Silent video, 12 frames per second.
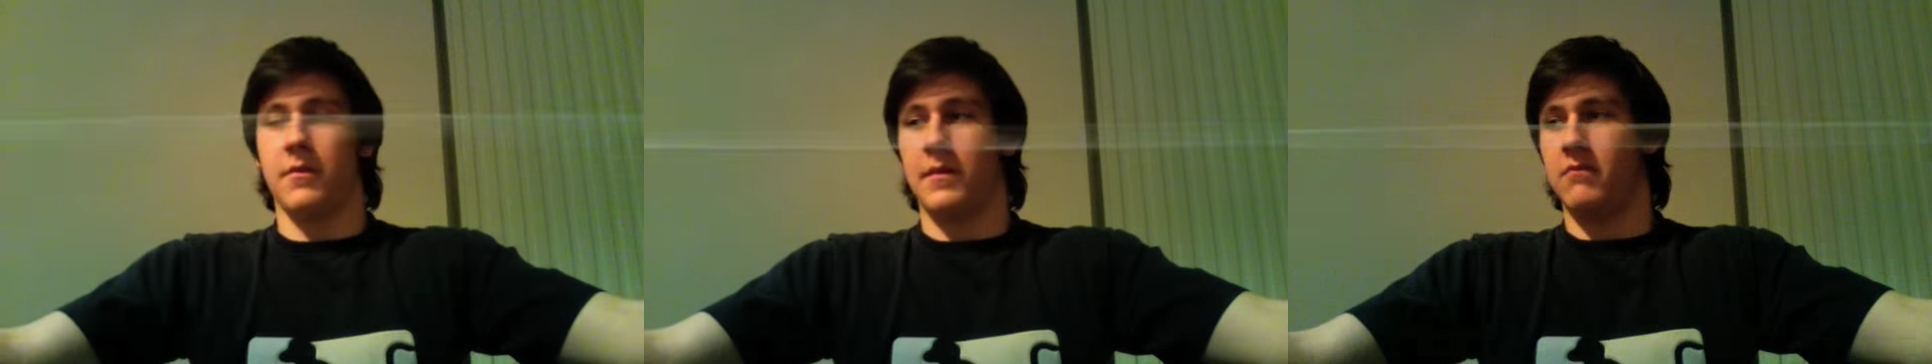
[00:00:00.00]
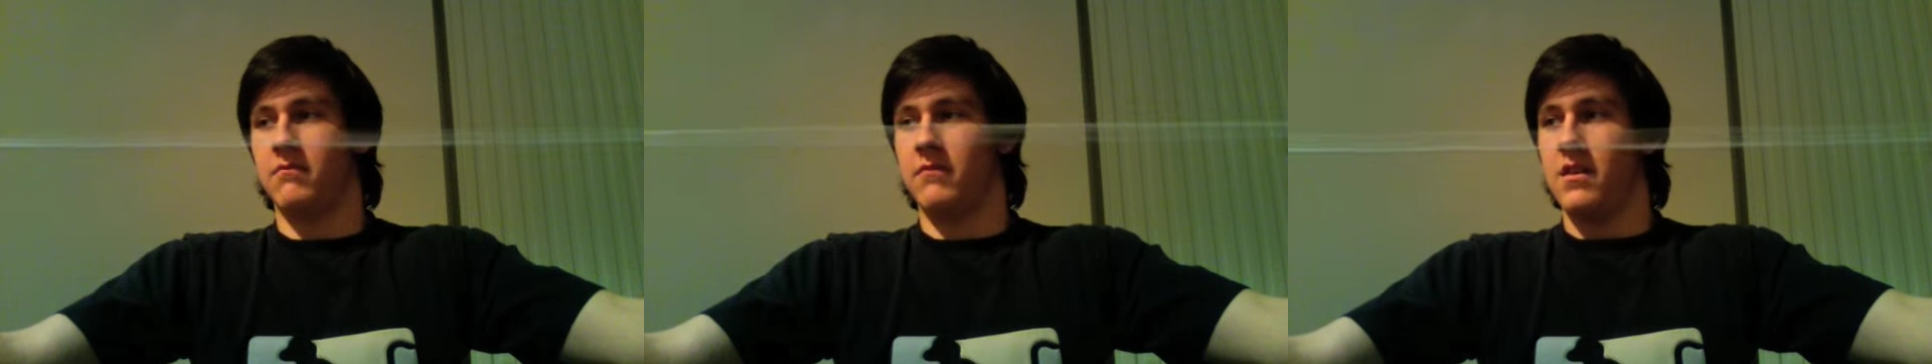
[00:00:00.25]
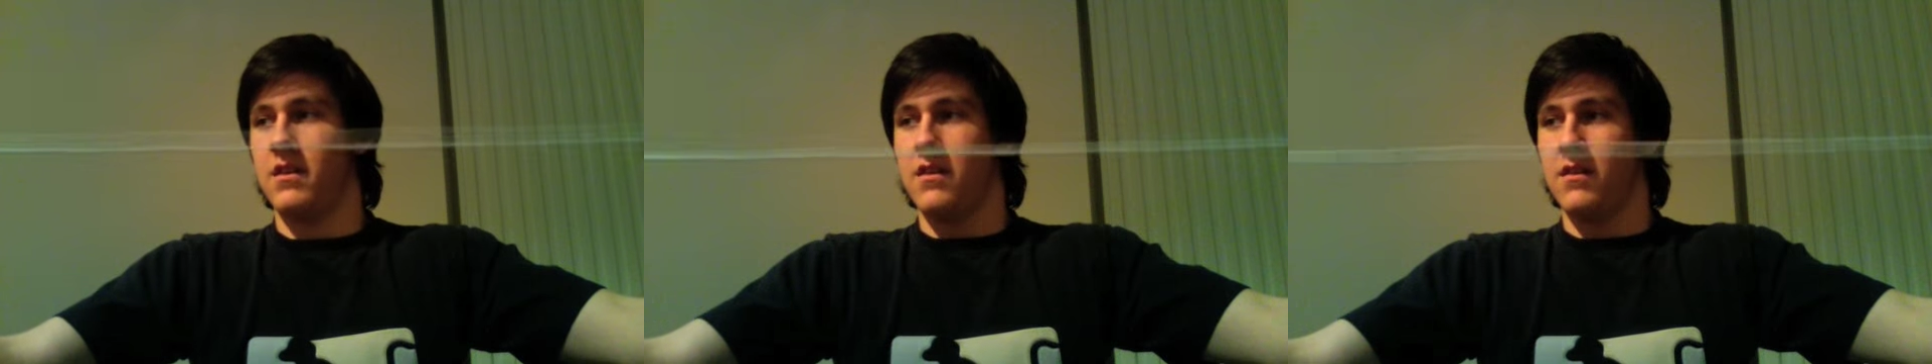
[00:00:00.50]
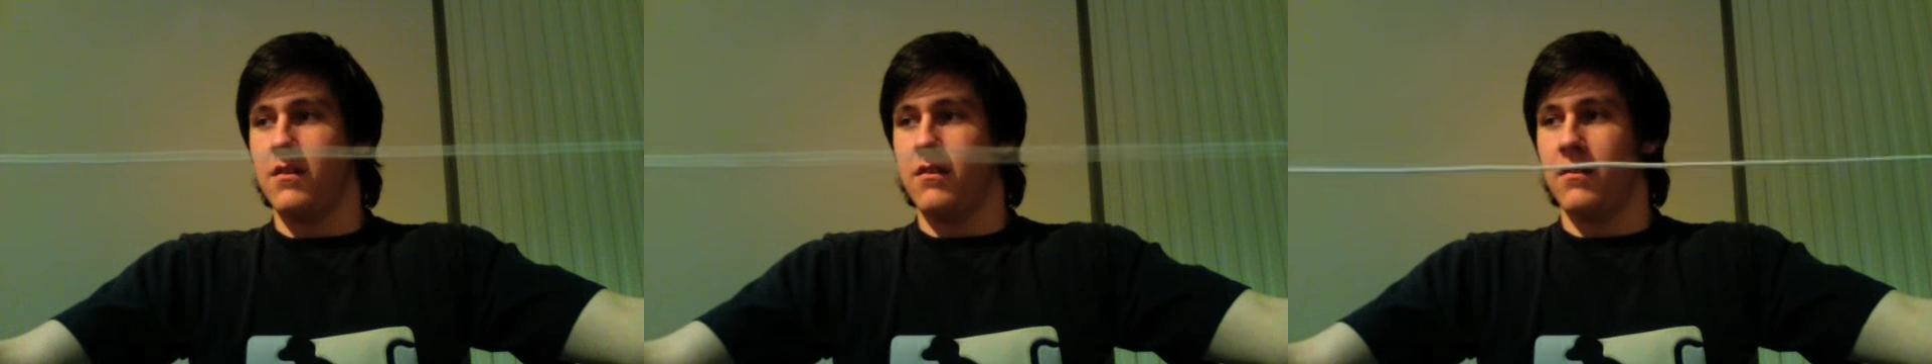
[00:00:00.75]
about
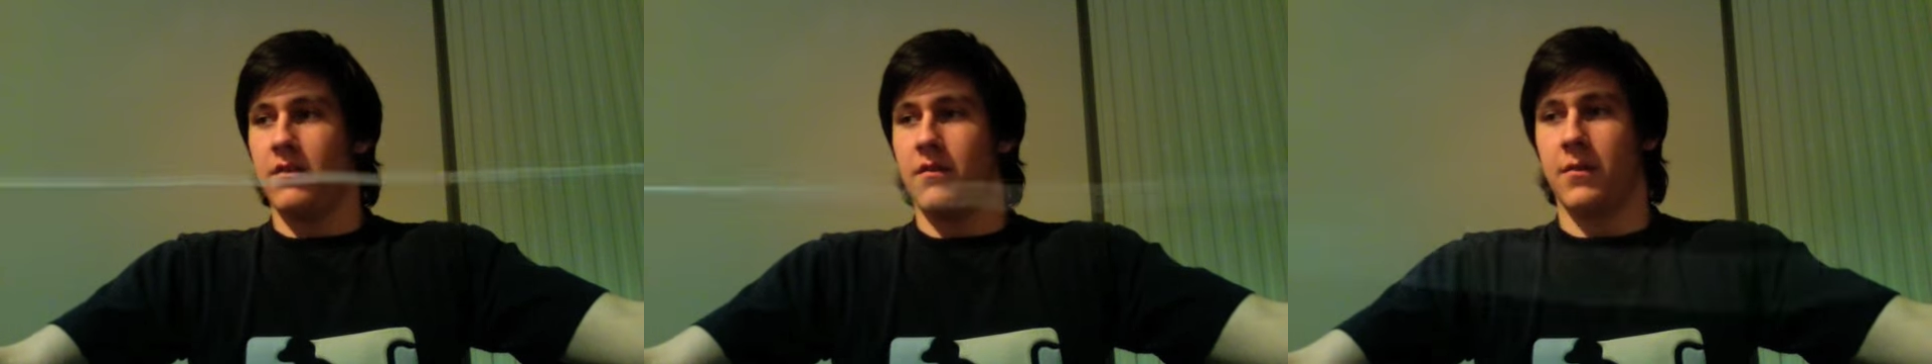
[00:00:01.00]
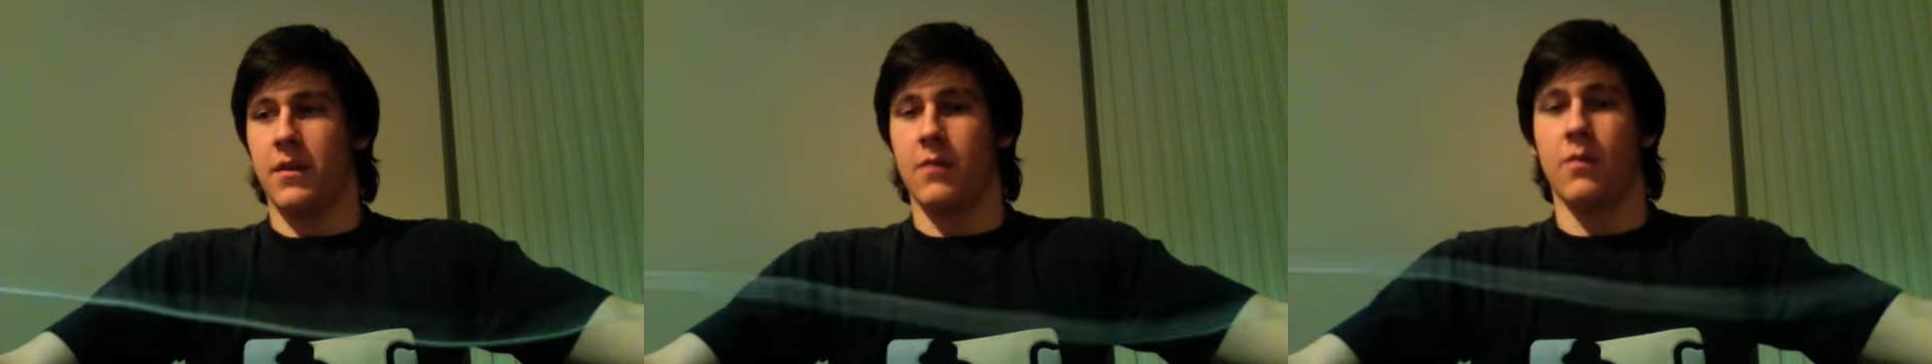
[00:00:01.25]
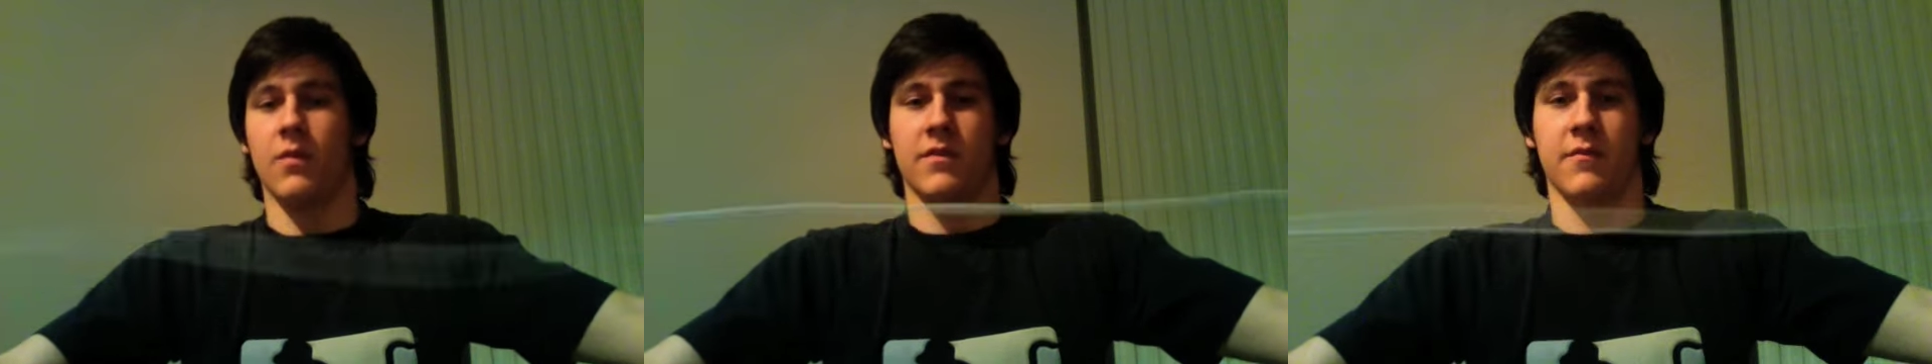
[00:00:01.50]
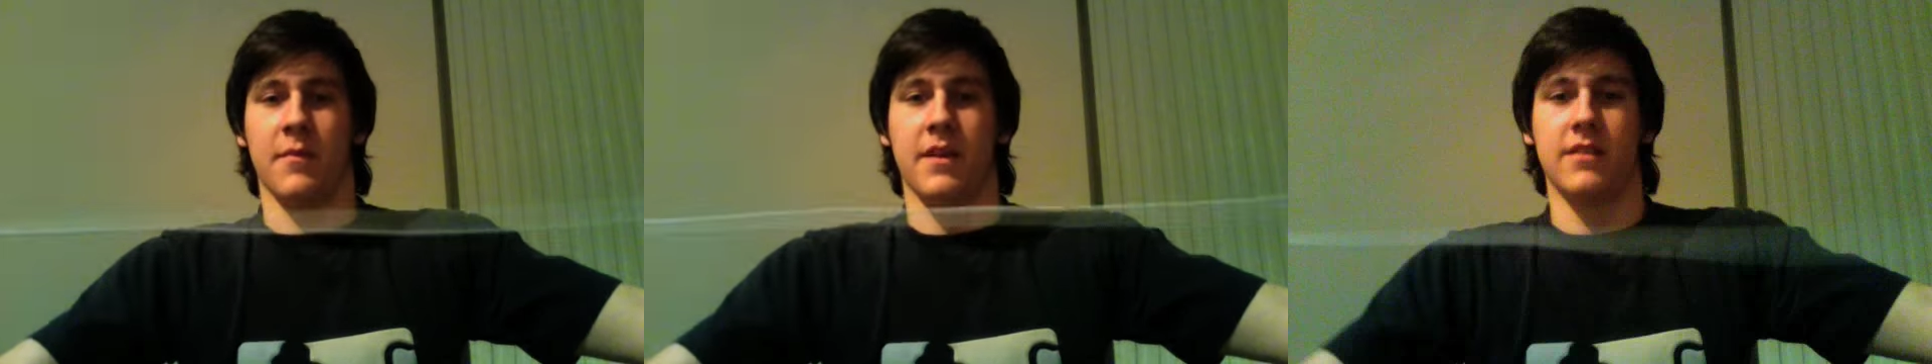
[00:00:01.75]
3/4 of
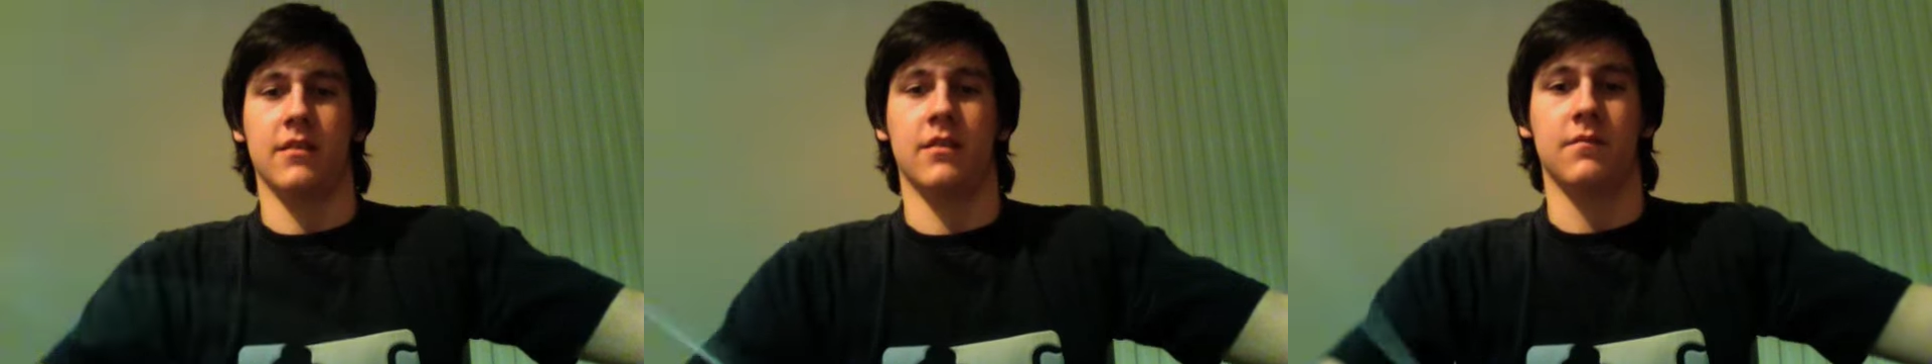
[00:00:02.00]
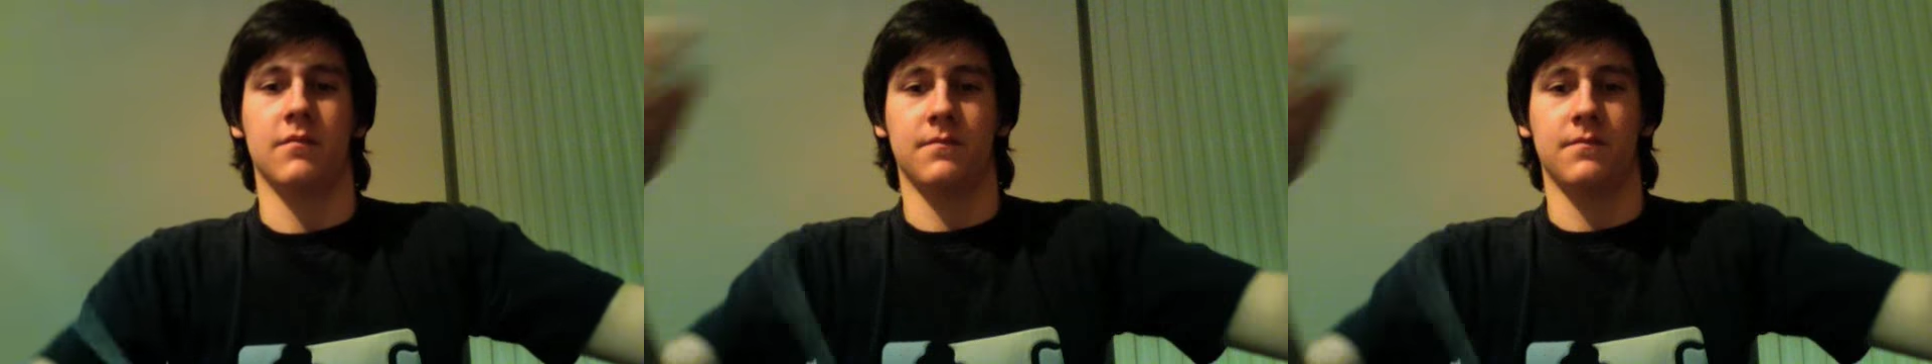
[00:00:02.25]
a meter long.